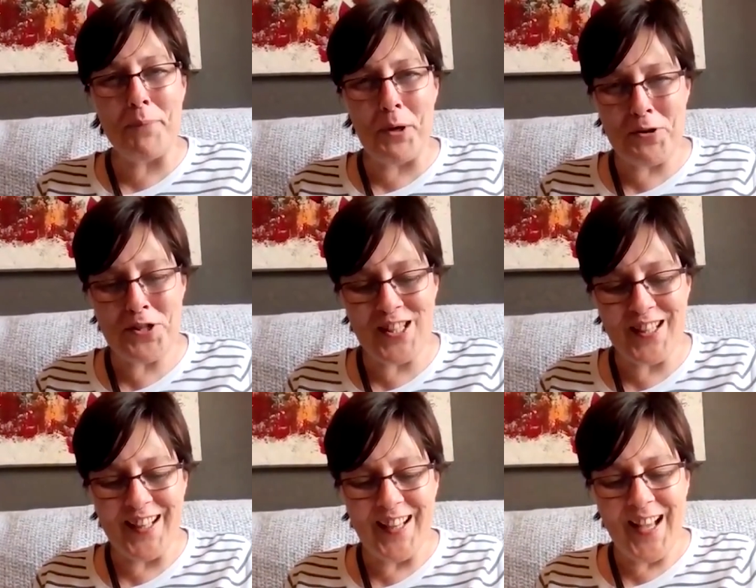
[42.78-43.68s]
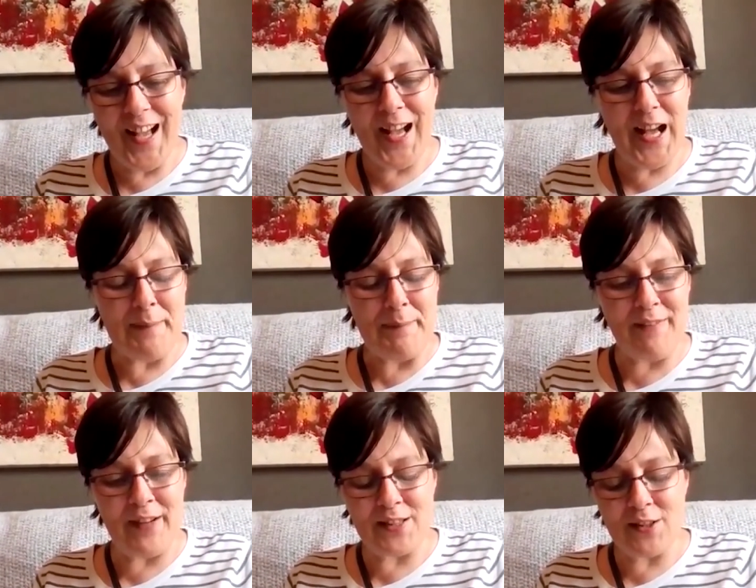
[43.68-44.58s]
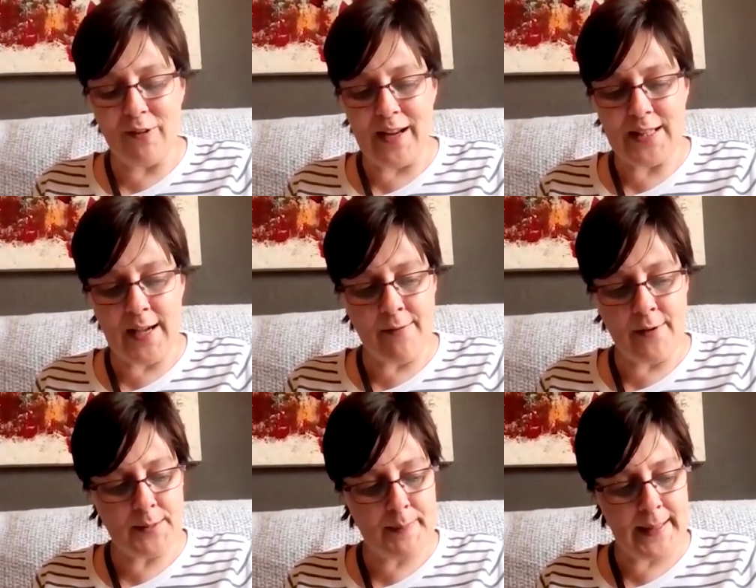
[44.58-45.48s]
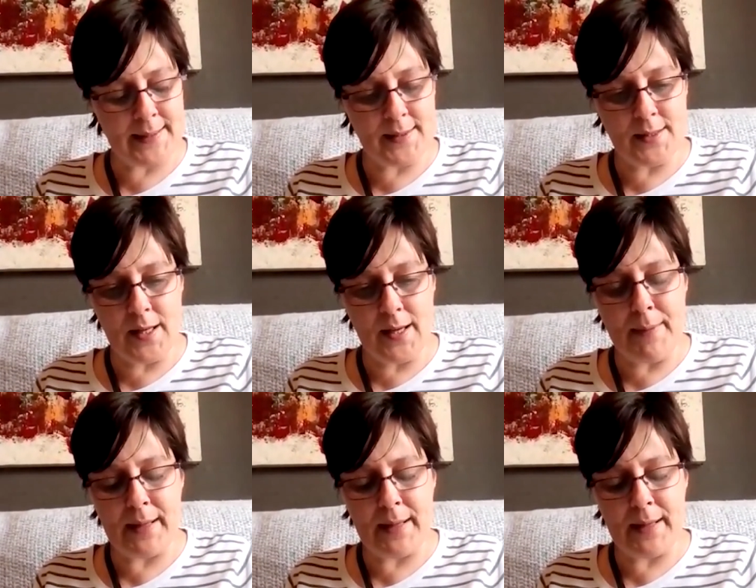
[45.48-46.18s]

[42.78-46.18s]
but um, I've had quite a diverse past and um,